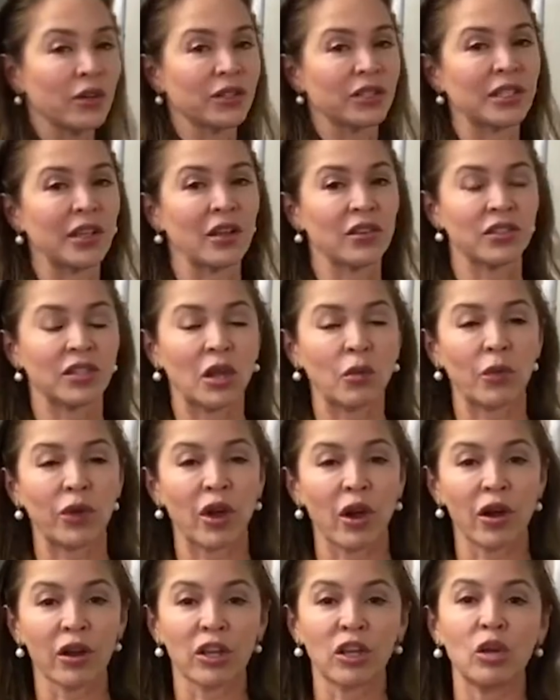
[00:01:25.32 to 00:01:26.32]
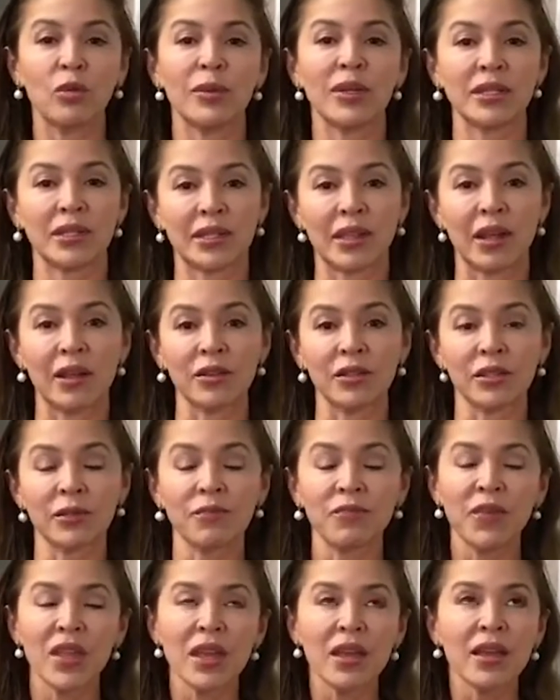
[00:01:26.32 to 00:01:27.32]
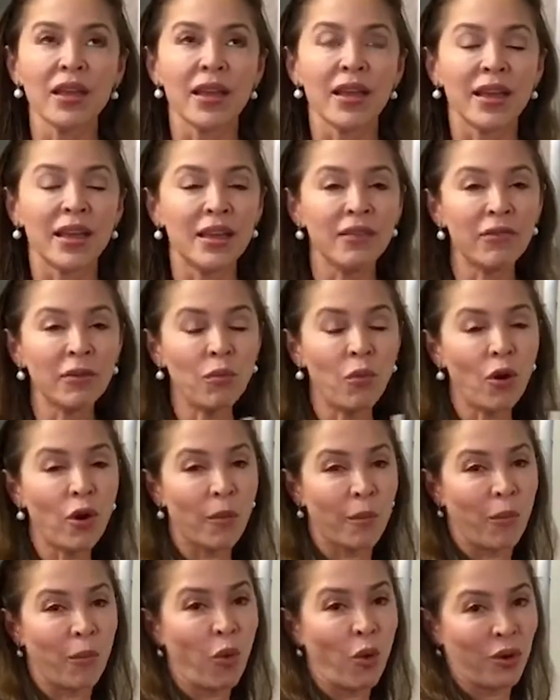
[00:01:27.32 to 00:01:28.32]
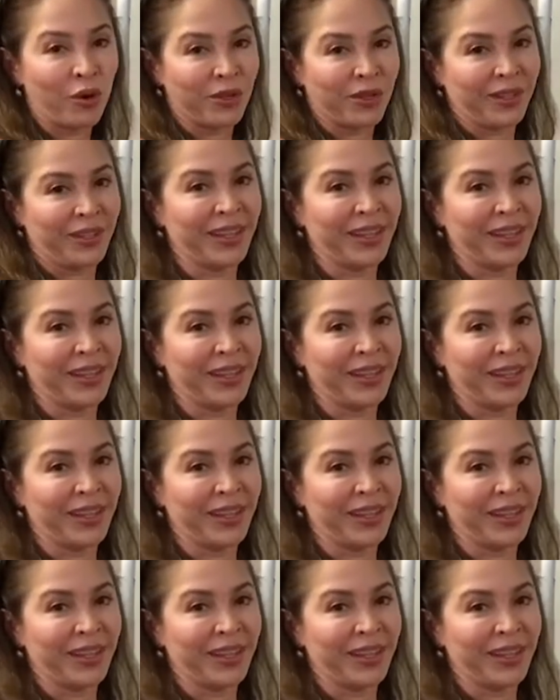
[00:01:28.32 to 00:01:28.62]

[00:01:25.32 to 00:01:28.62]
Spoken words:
cells than we are human cells. Even more importantly,